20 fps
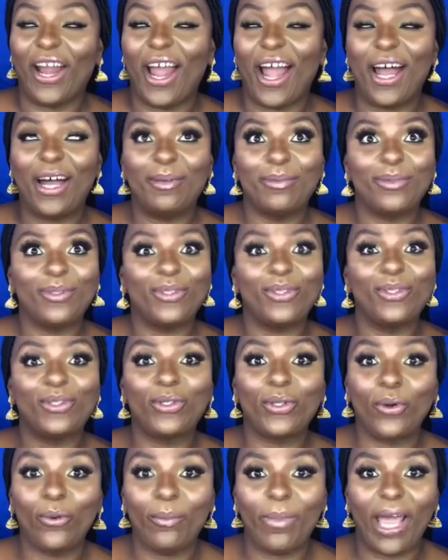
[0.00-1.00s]
I'm
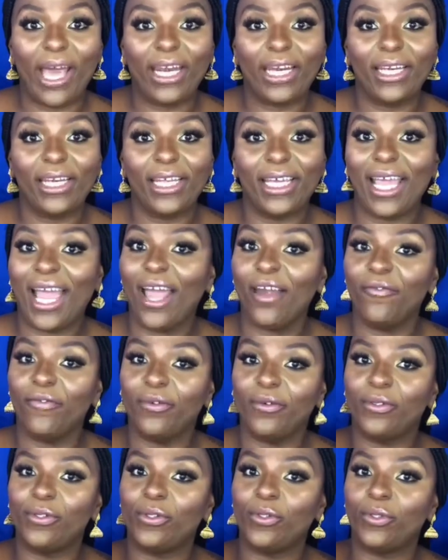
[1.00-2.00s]
so bad at it. I
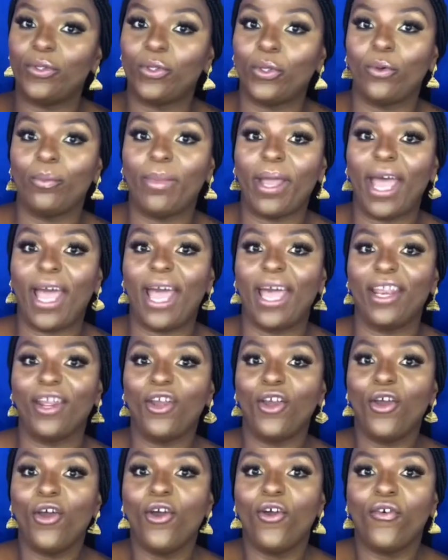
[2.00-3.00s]
feel so bad
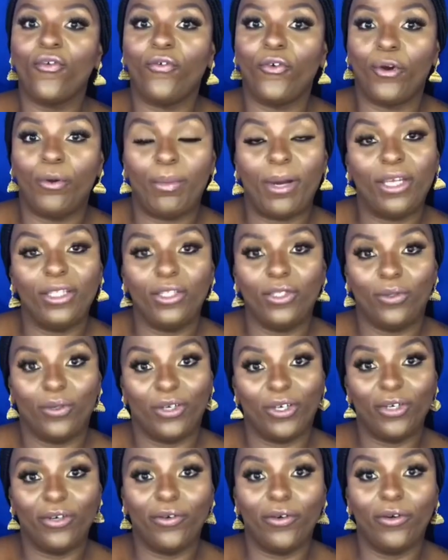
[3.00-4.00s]
for my
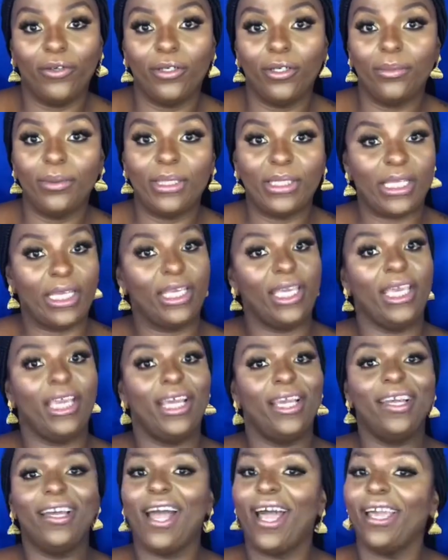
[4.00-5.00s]
daughter growing up because I
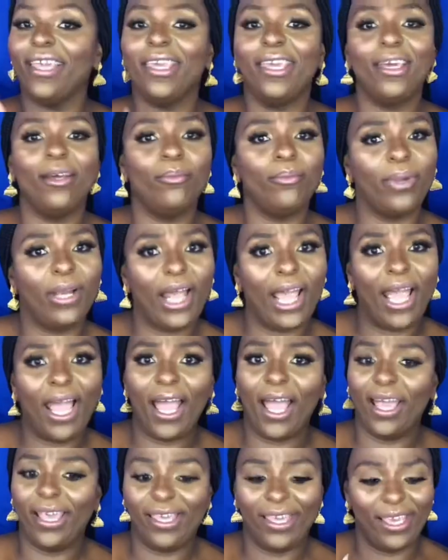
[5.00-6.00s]
can't plait,
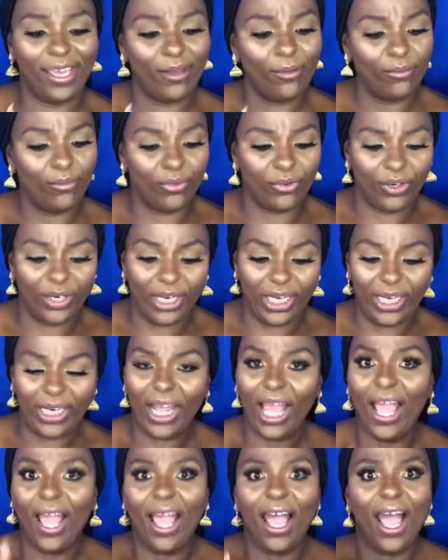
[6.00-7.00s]
I can't braid,
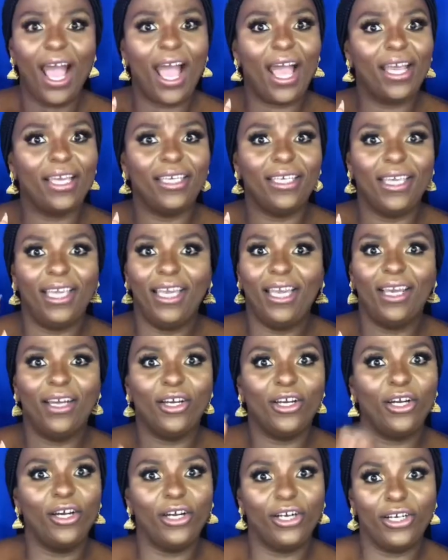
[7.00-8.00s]
I
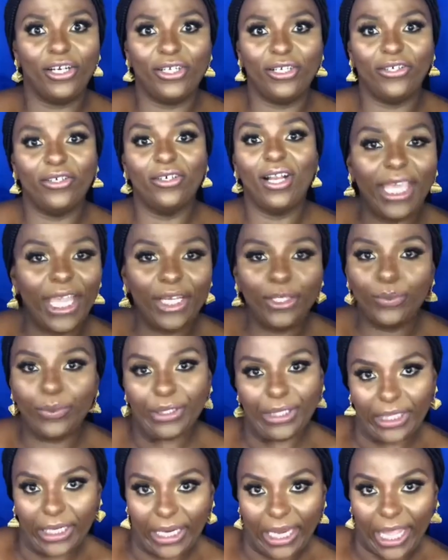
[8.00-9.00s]
can't curl, can't do
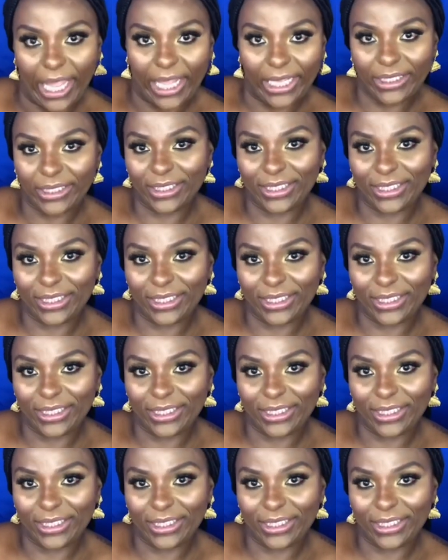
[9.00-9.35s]
none of that.